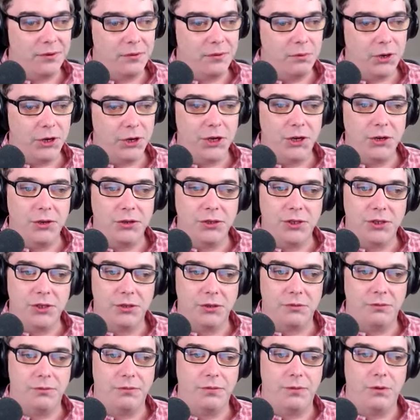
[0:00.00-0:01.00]
we're
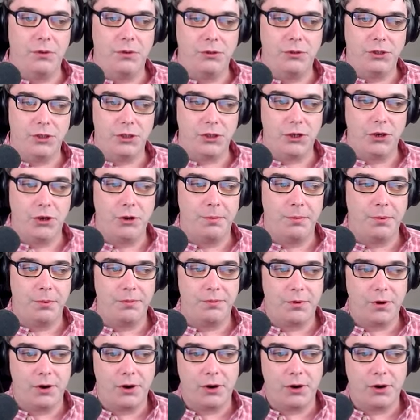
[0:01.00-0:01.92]
using the full scope of